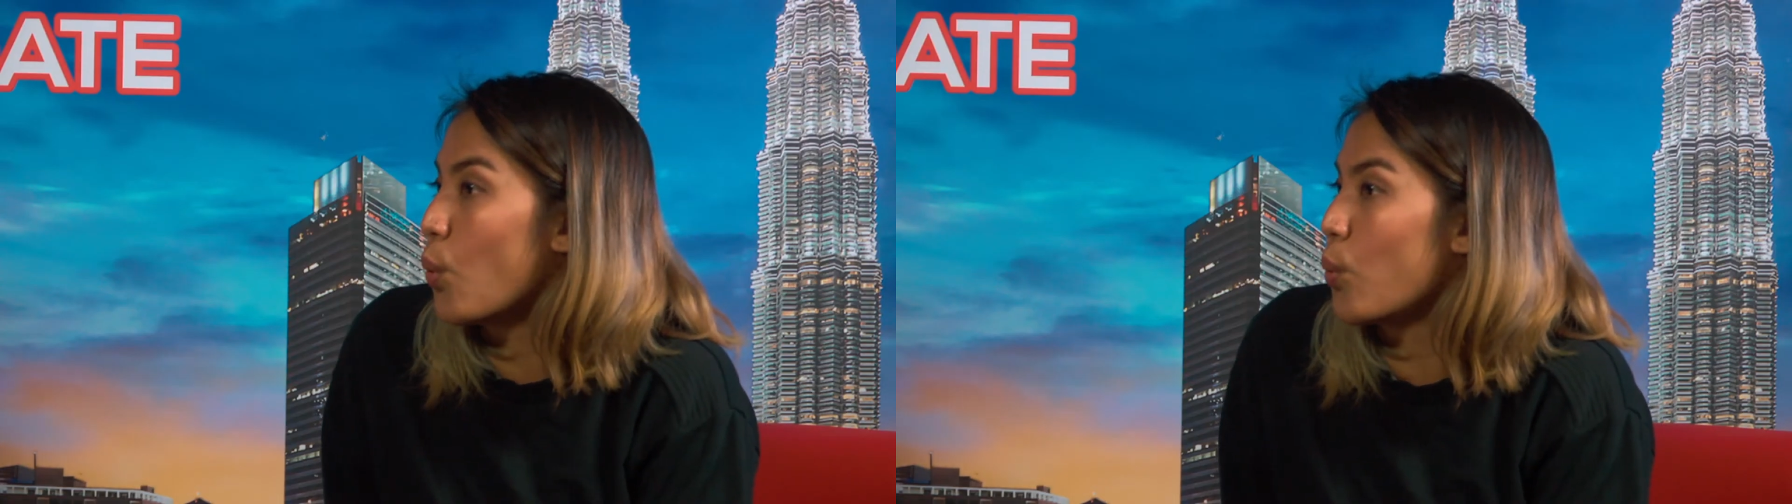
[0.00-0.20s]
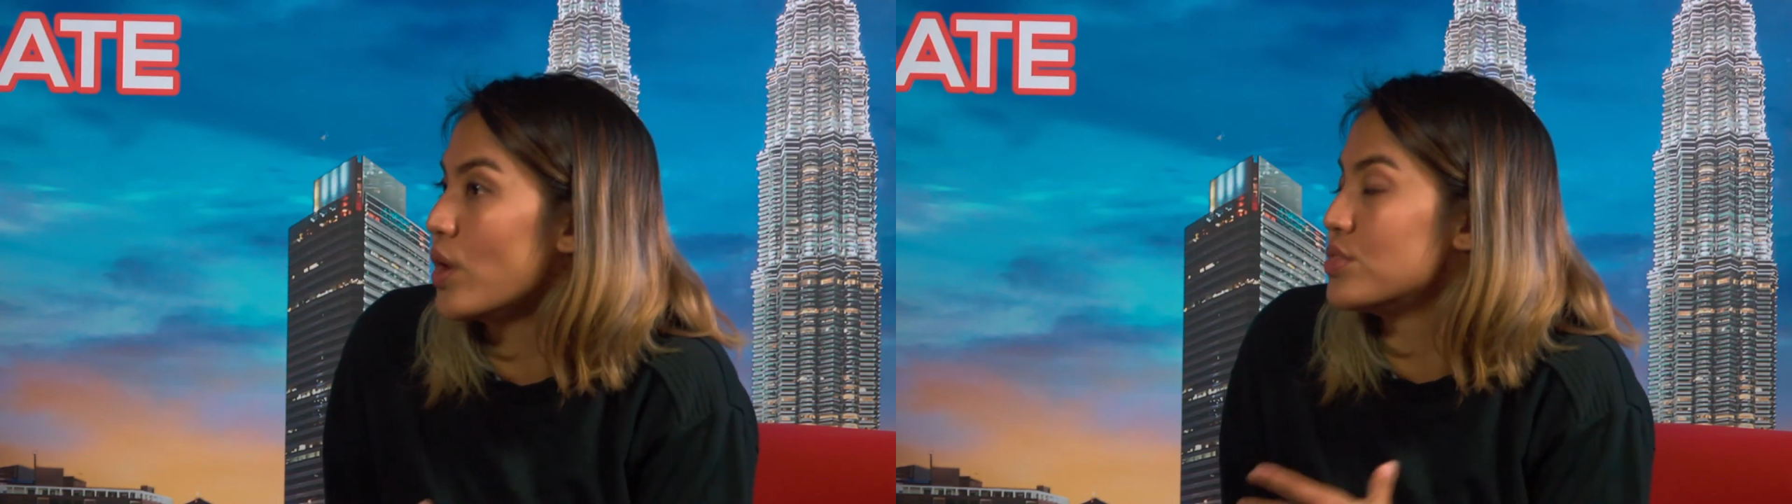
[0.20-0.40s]

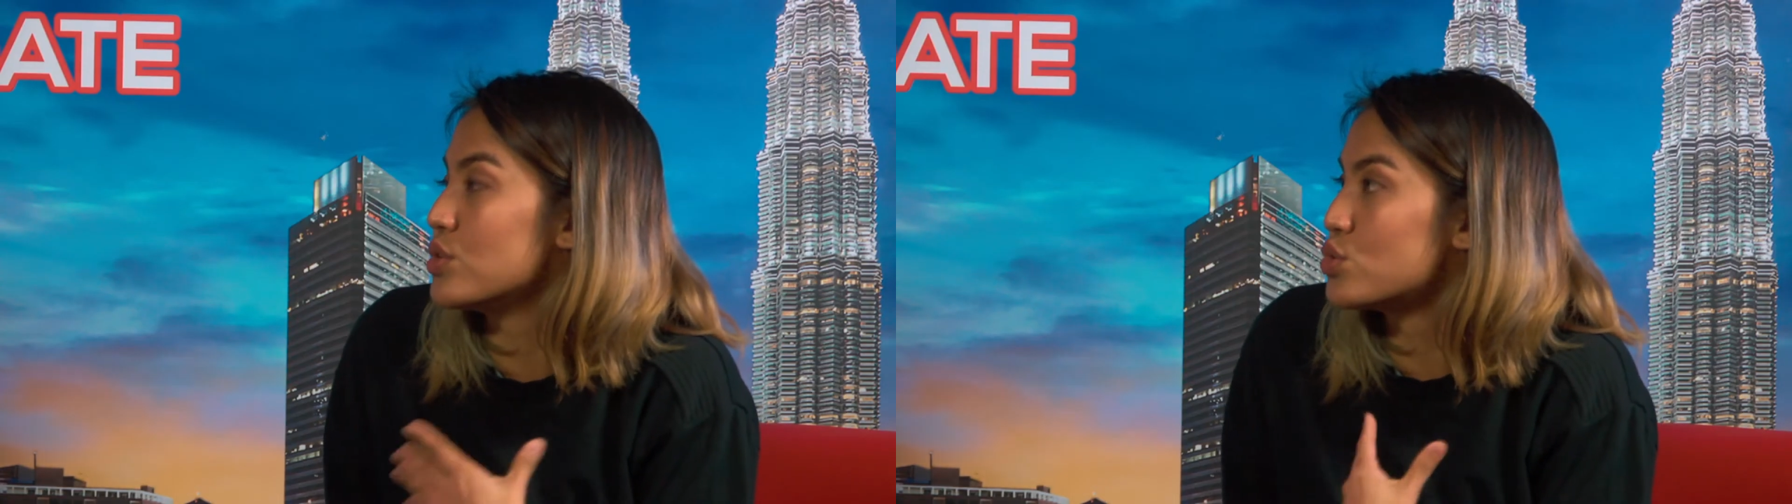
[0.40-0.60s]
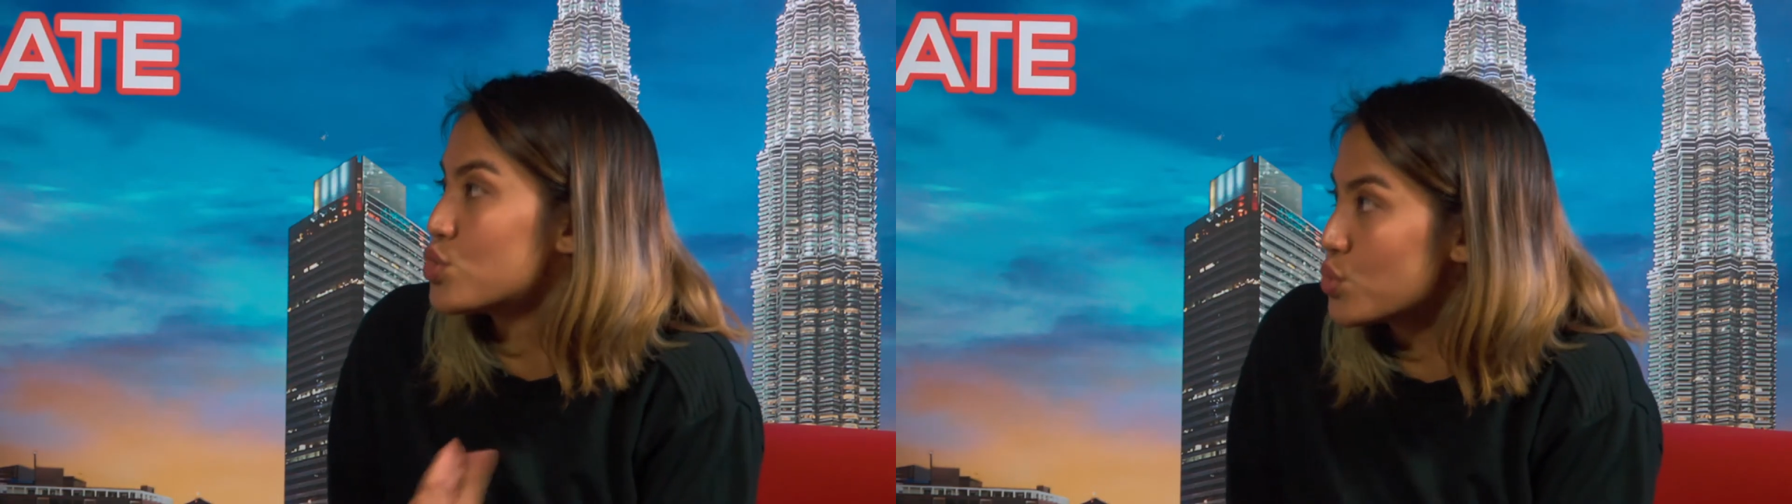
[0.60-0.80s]
what
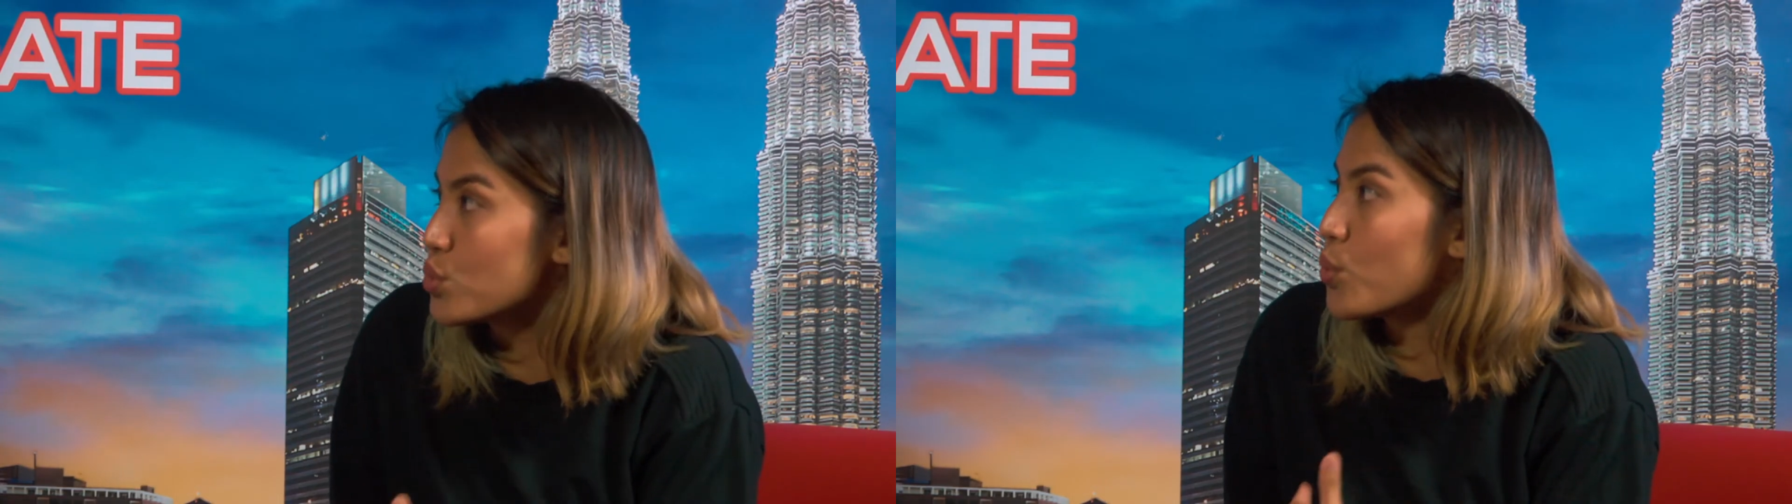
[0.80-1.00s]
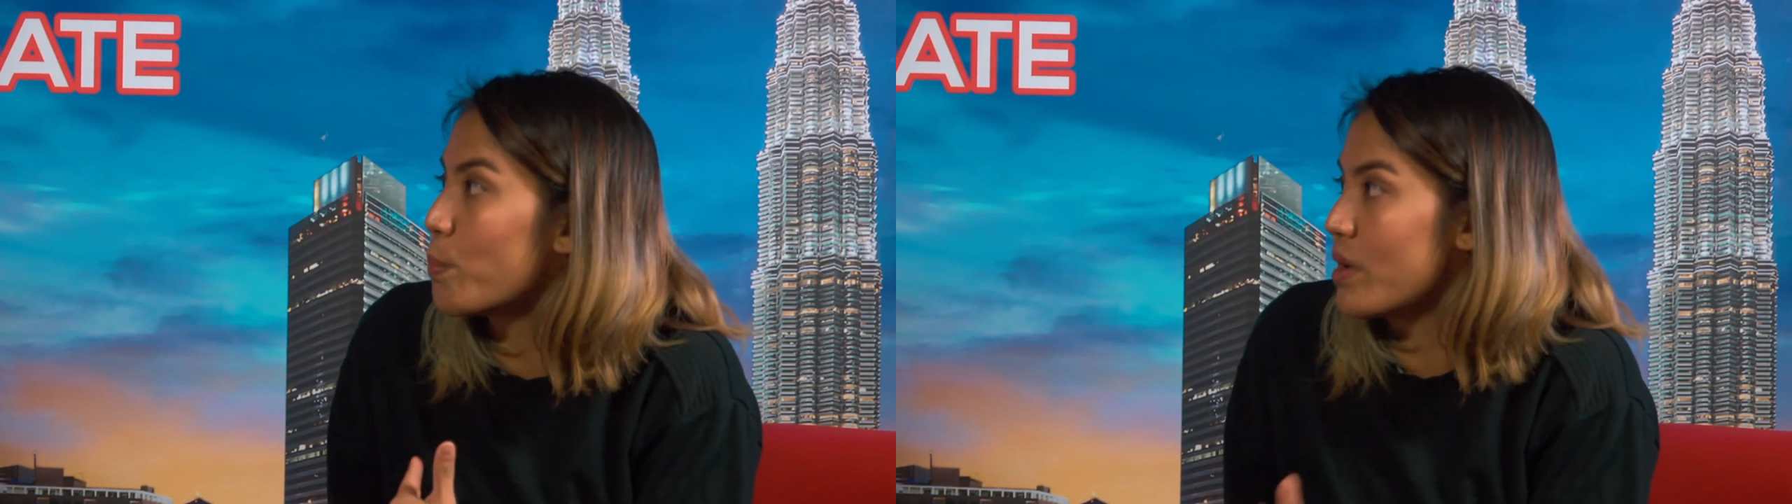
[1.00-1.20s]
the true